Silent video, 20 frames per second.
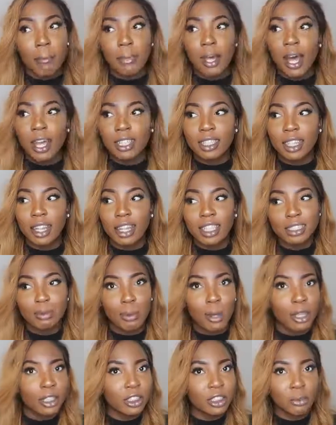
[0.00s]
I'm not like
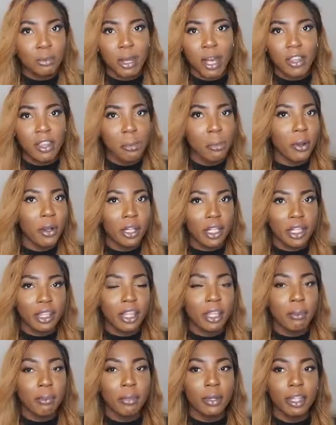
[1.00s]
sponsored by them or
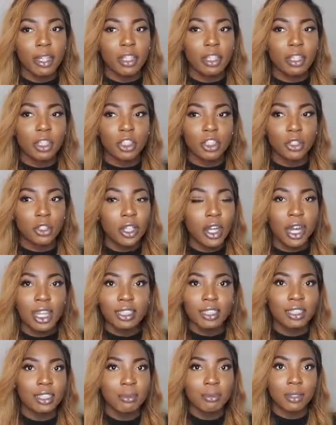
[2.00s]
anything, but you
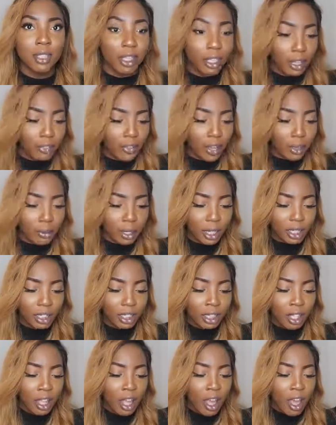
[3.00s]
guys seem to love
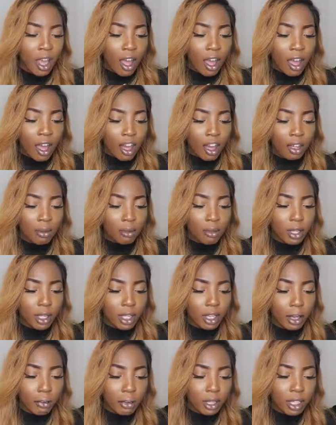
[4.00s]
Ibotta.
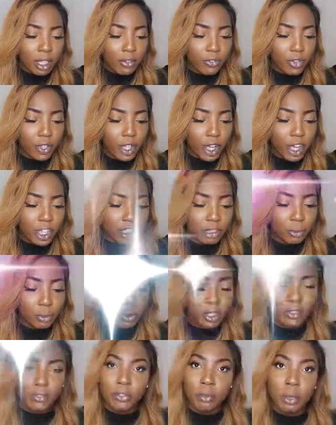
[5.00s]
Let me give you guys
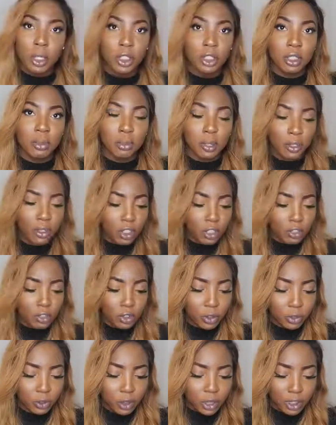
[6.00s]
more information about this
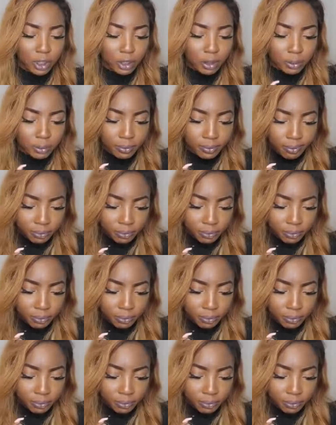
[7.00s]
real quick.